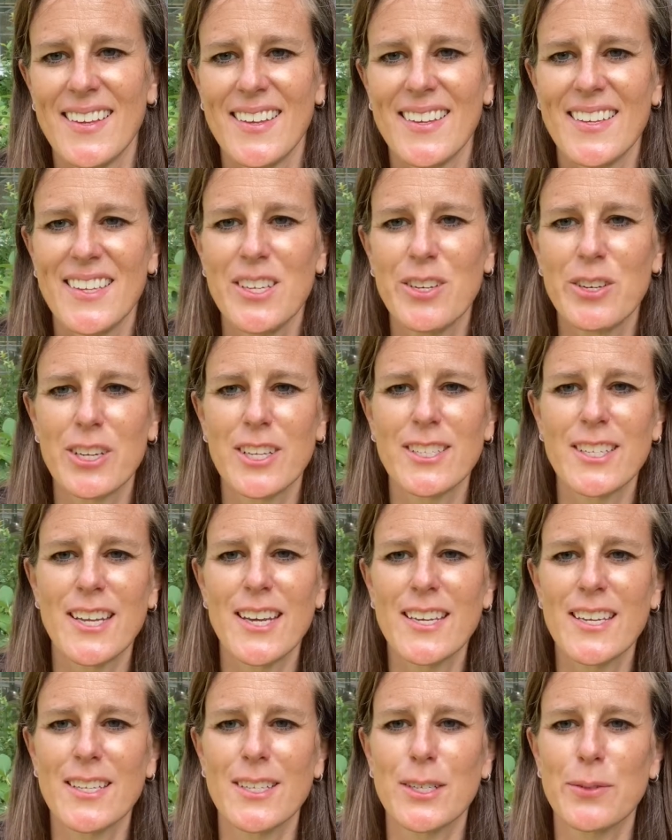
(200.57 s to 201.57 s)
You can
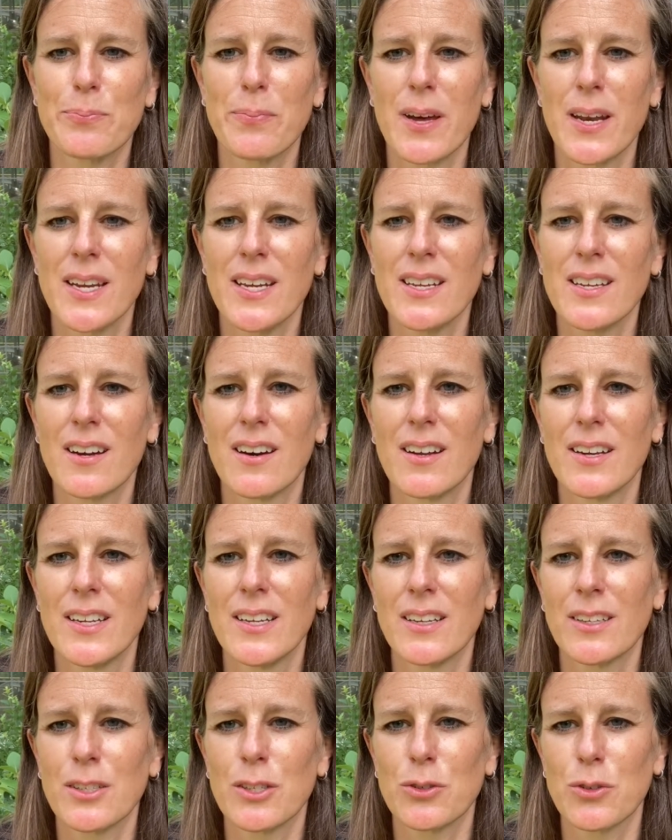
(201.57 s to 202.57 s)
take as many
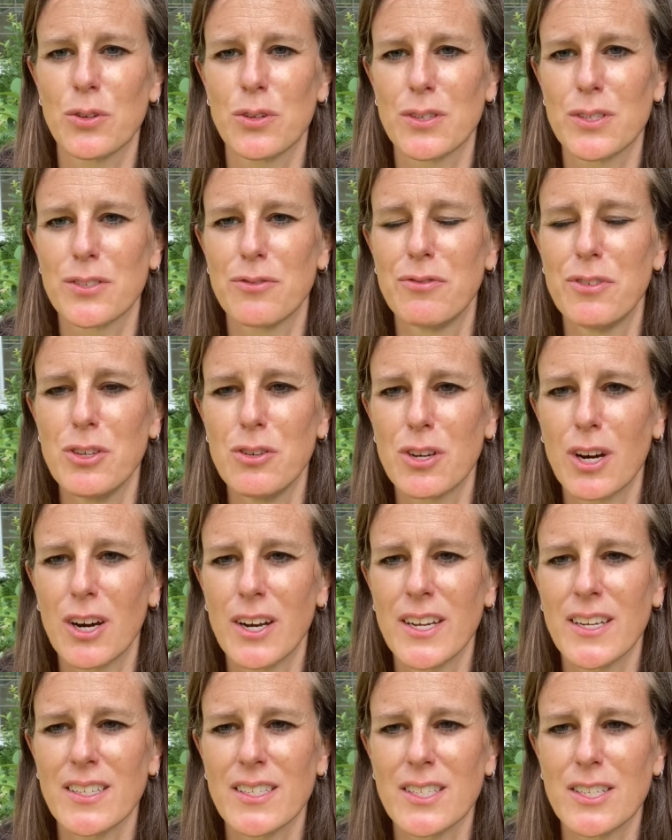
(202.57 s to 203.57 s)
cuttings or as few
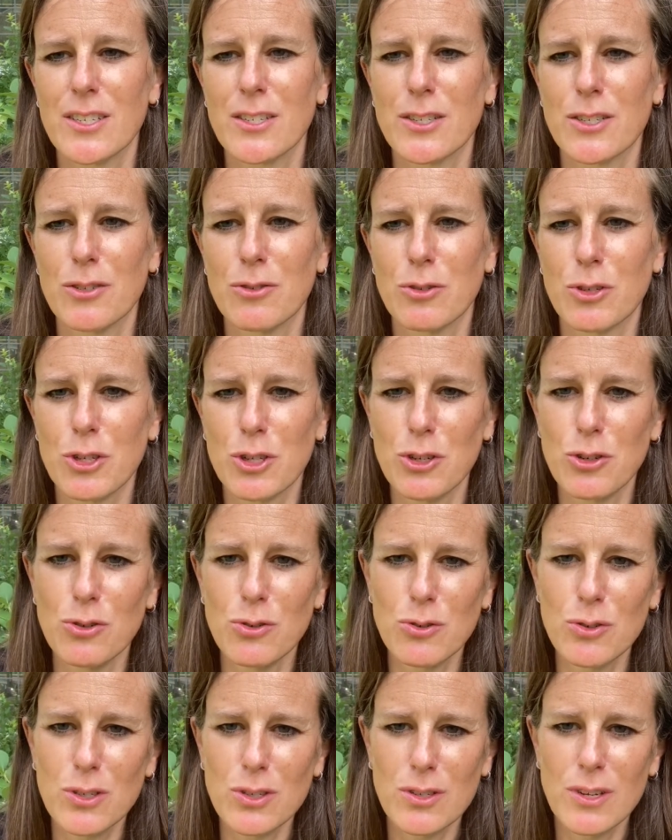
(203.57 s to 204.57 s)
cuttings as you
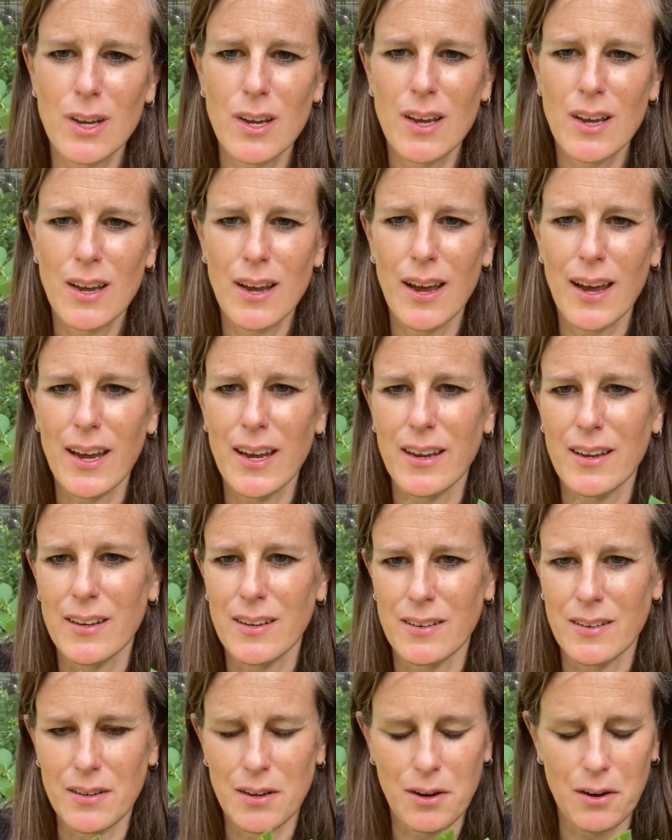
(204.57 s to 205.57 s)
choose,
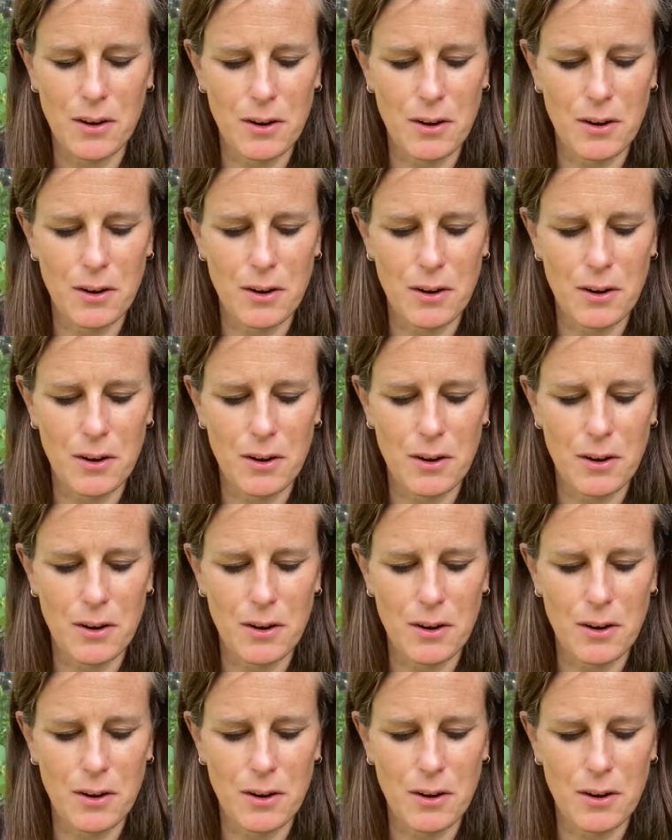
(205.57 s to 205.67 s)
and